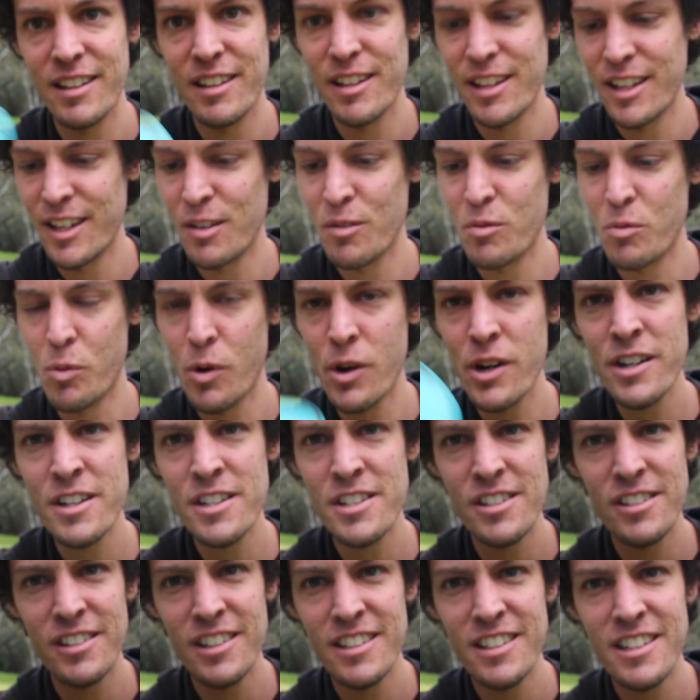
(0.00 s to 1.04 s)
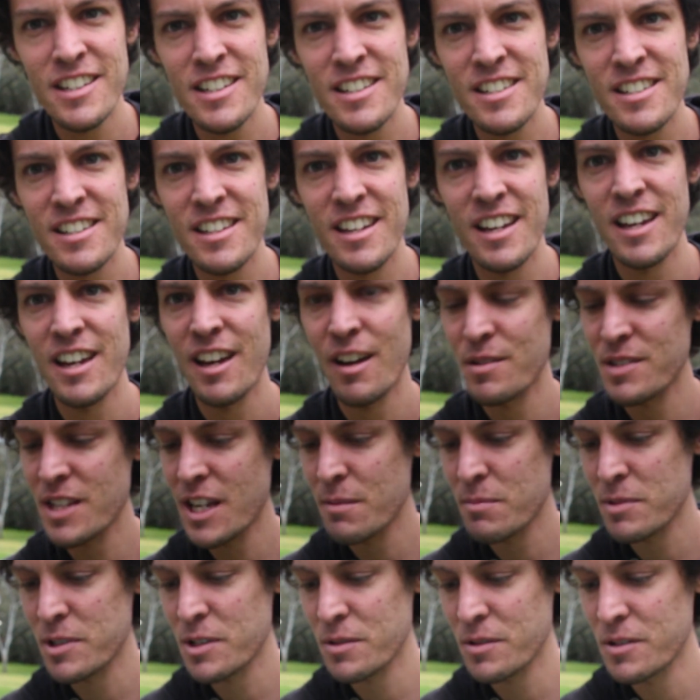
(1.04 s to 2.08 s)
It works on the disc. I was
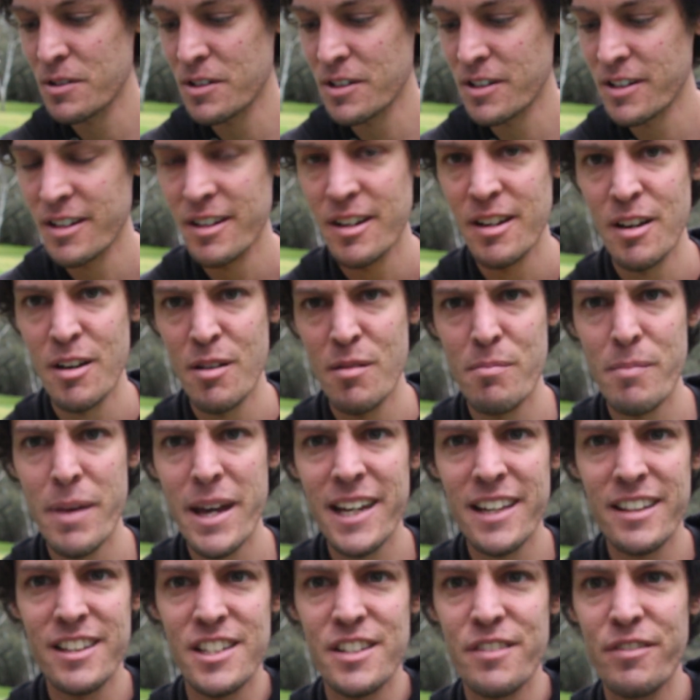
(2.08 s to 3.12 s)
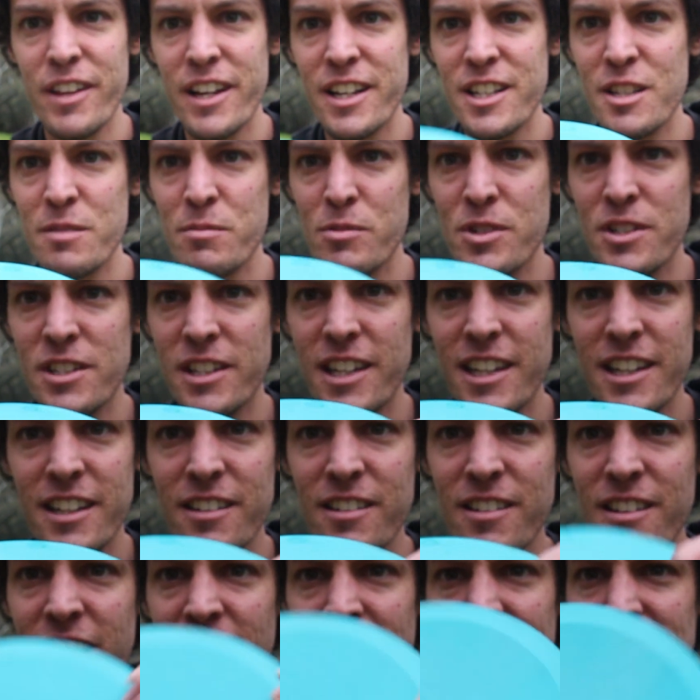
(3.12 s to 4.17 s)
able to make this flexible
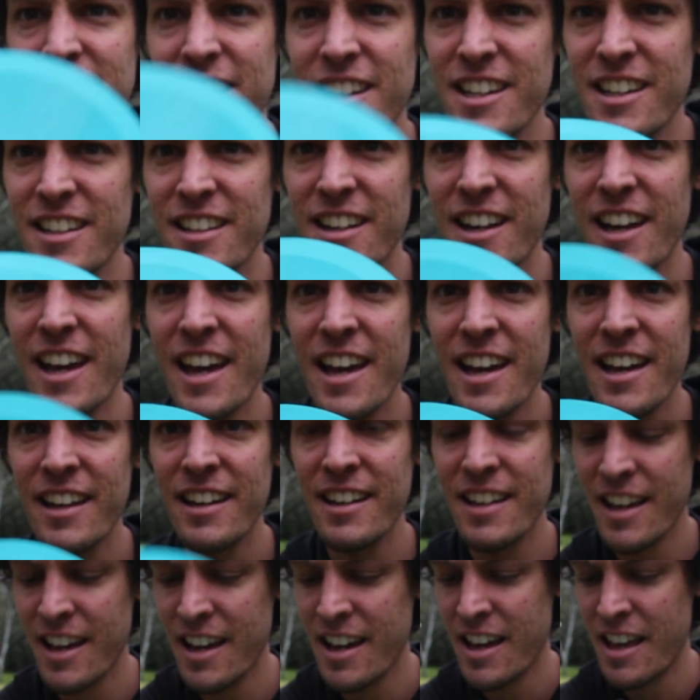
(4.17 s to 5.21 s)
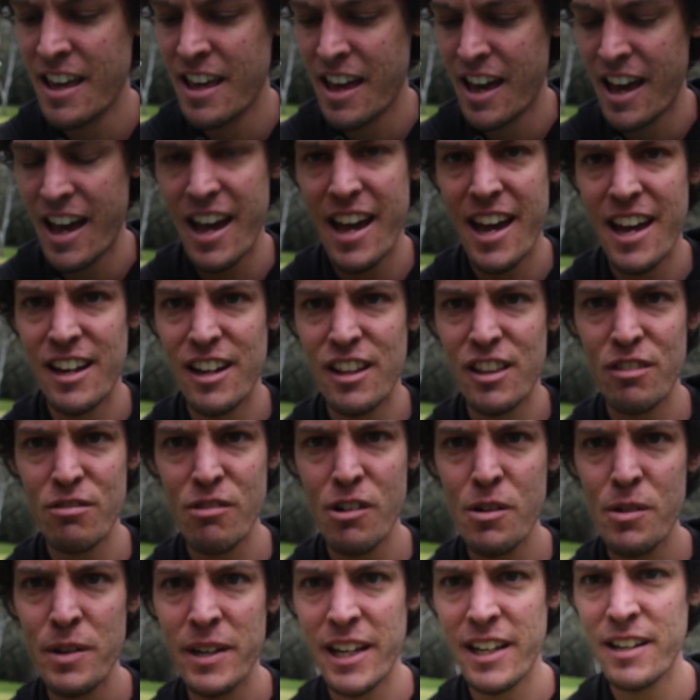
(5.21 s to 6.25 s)
skin idea that I had and
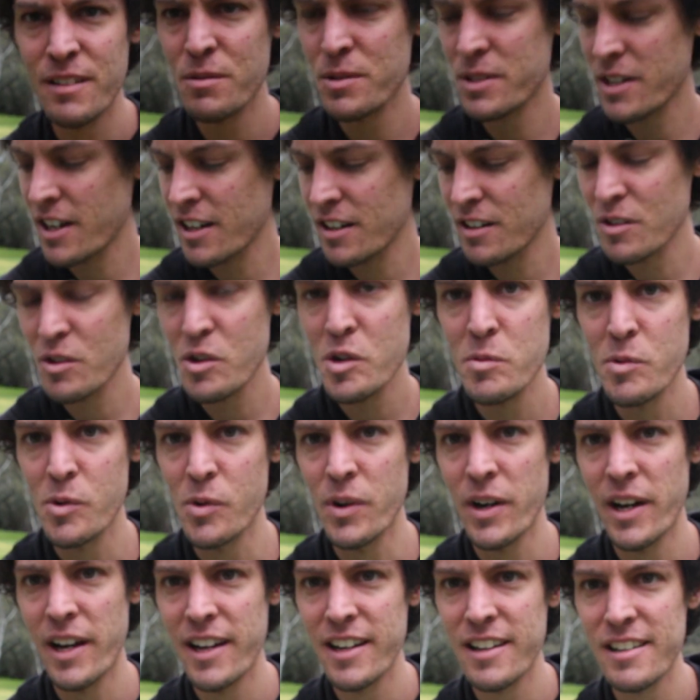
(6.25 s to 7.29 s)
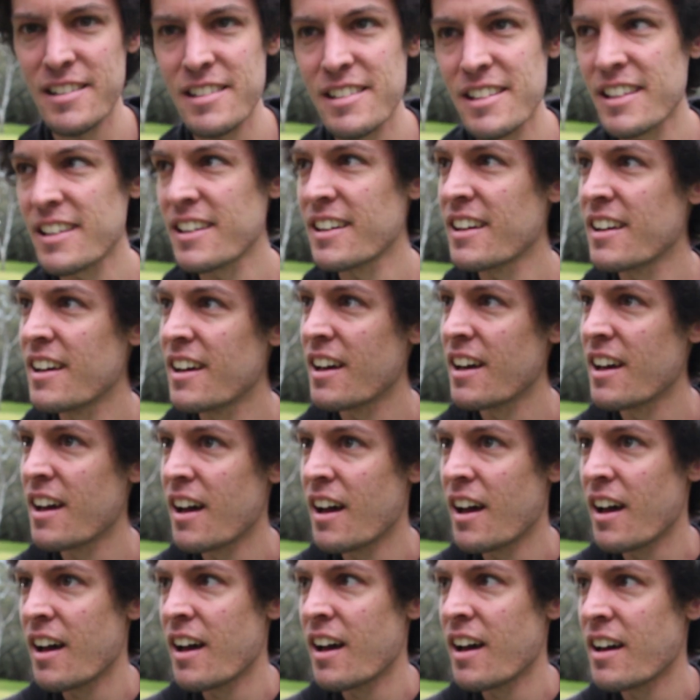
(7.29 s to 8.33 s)
throw it, and it was kind of normal, and
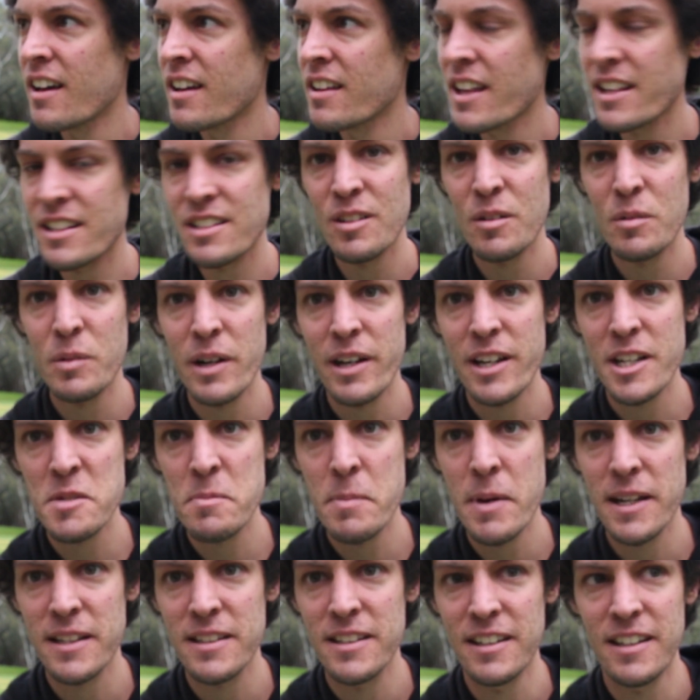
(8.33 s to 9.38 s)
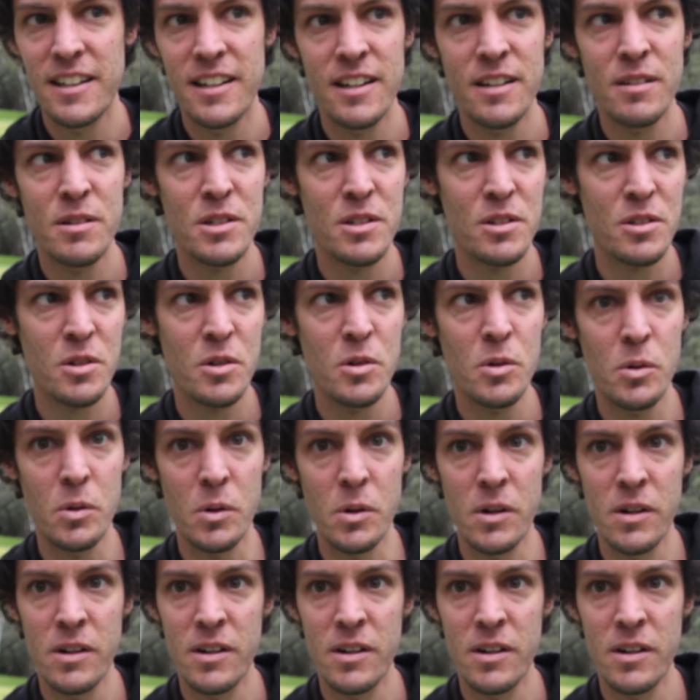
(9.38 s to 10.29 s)
that's not what I expected, which is cool.